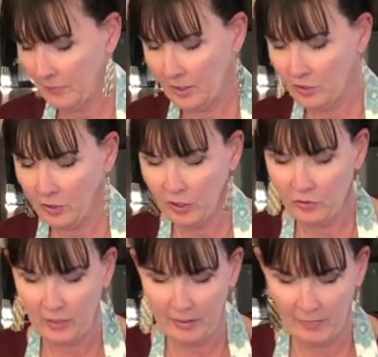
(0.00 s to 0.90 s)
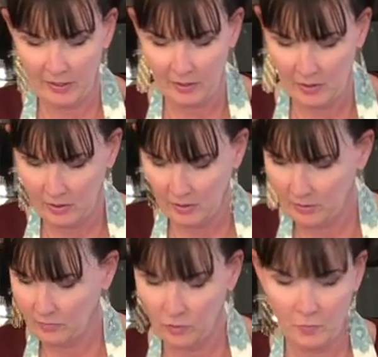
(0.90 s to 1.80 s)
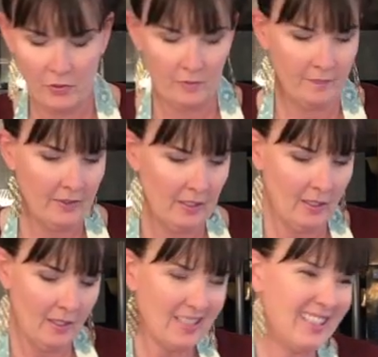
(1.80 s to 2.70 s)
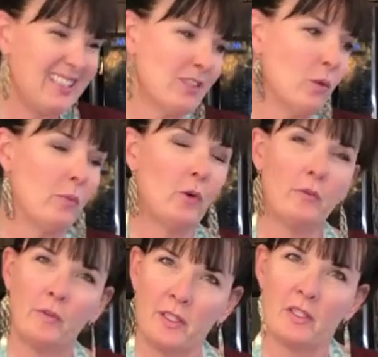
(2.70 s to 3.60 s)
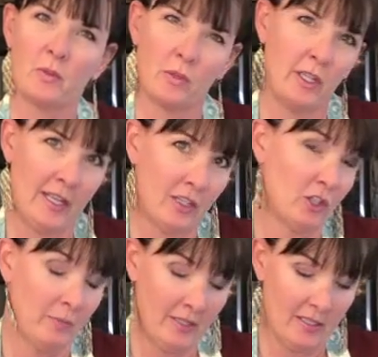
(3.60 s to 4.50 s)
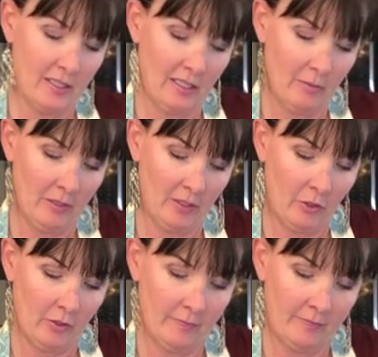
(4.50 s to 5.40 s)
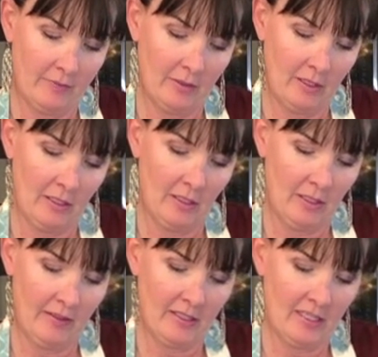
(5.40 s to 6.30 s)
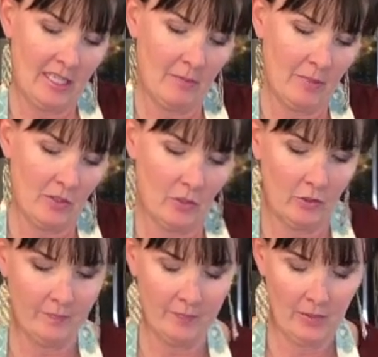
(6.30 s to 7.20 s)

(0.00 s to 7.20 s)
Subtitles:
Into our dry mix. Oops. It's not so important for this because we're gonna actually mix it in the blender and the stand mixer.